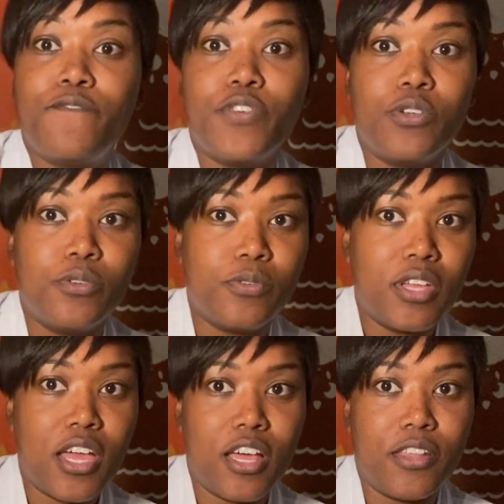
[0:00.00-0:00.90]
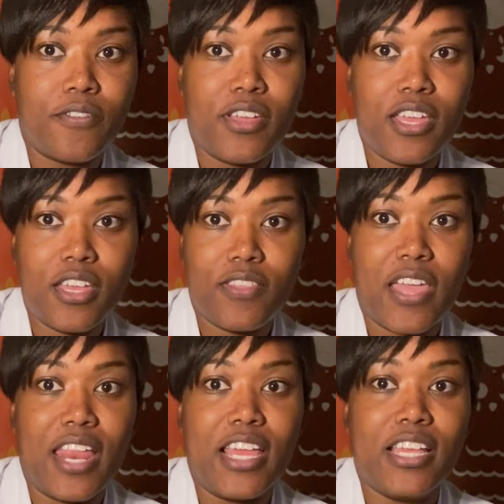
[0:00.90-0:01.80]
food coloring
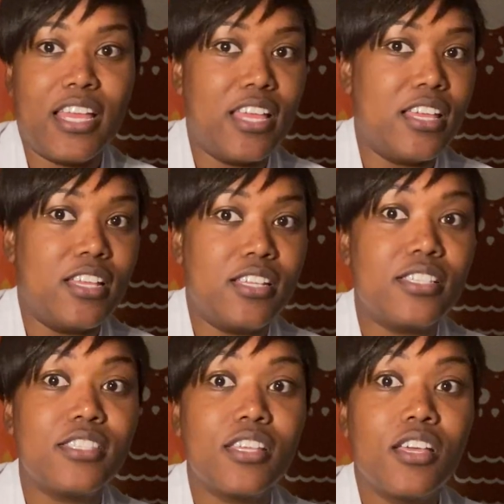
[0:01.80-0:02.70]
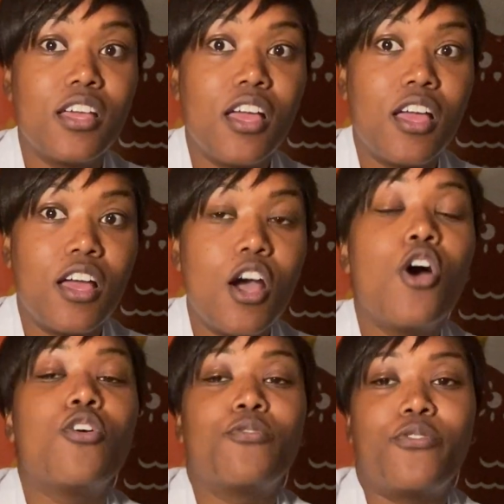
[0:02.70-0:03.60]
that is
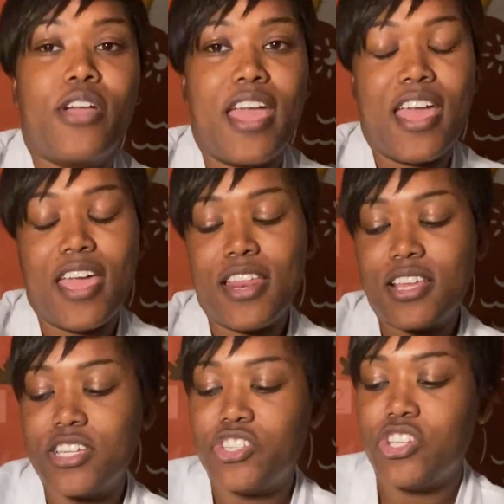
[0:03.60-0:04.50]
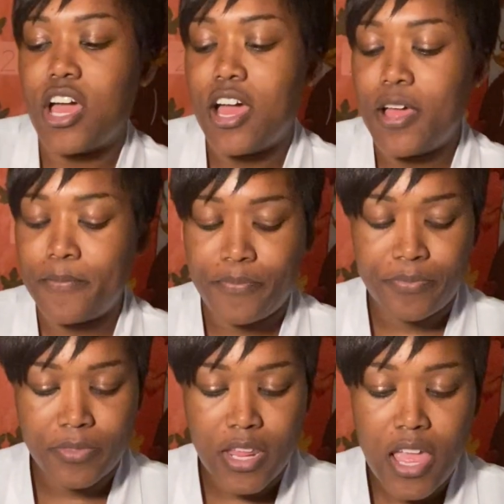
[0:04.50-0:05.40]
red. Good job.
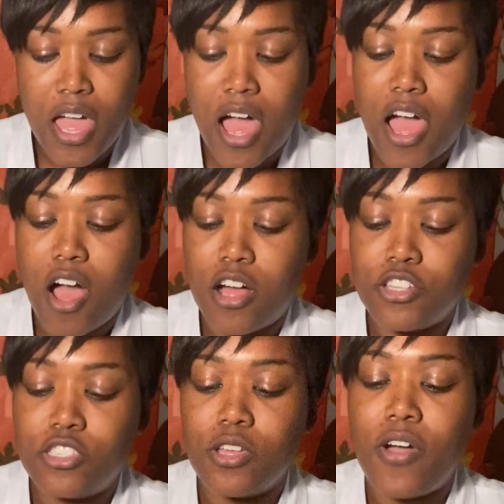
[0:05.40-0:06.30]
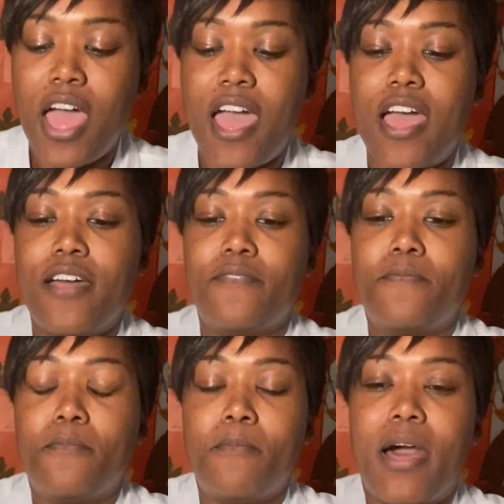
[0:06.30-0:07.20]
I also have
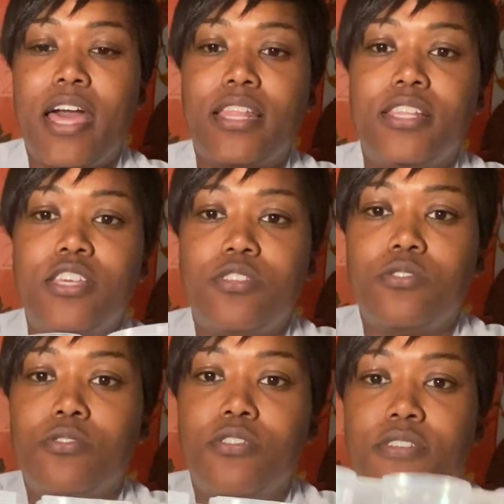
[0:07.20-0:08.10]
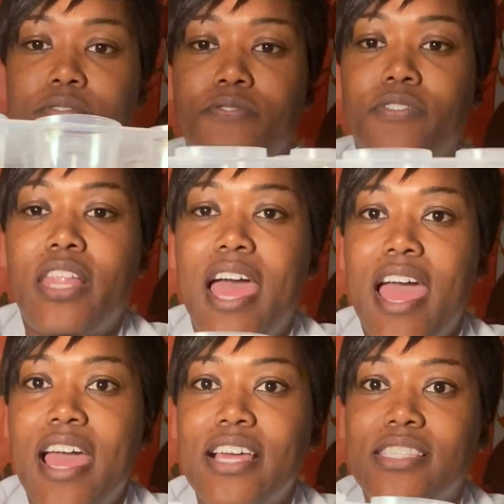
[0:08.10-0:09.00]
my little
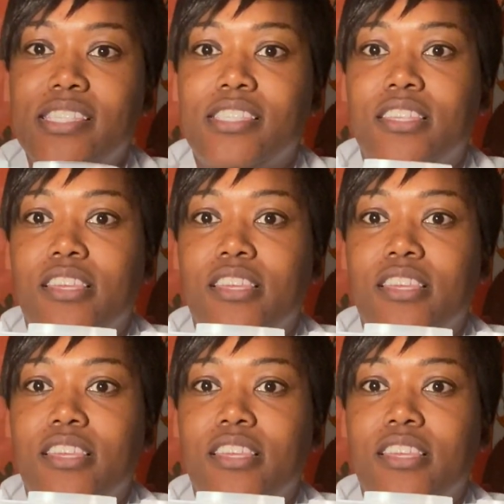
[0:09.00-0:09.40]
flask,